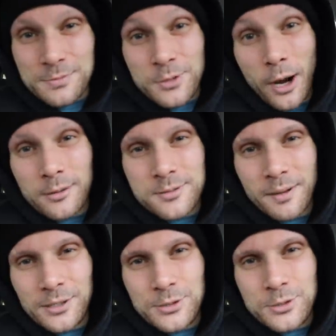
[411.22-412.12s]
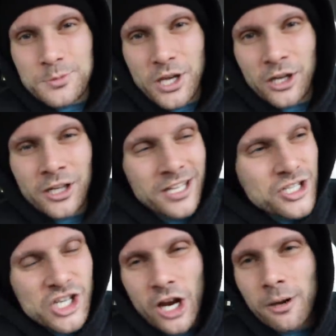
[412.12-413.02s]
subscribe to my YouTube channel and
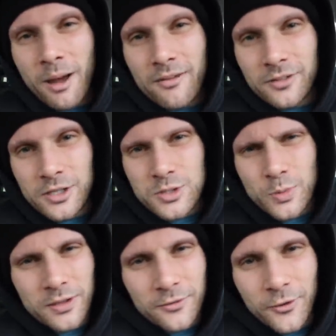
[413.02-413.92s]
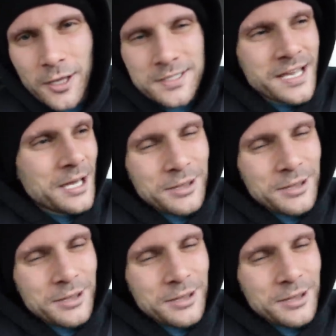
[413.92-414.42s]
share my videos with your friends.